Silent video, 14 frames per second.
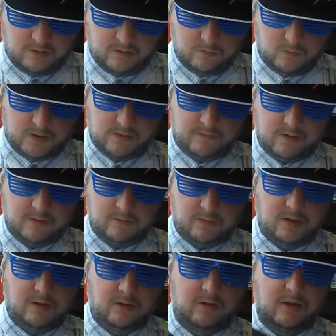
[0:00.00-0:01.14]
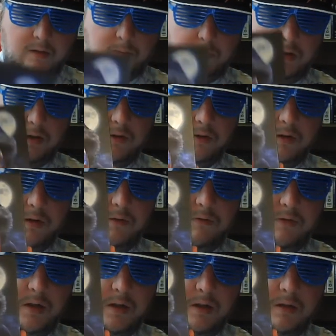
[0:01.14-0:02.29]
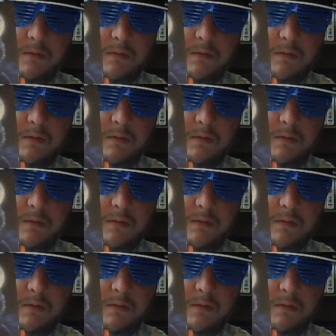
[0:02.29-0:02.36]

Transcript: We have the free set box of uh,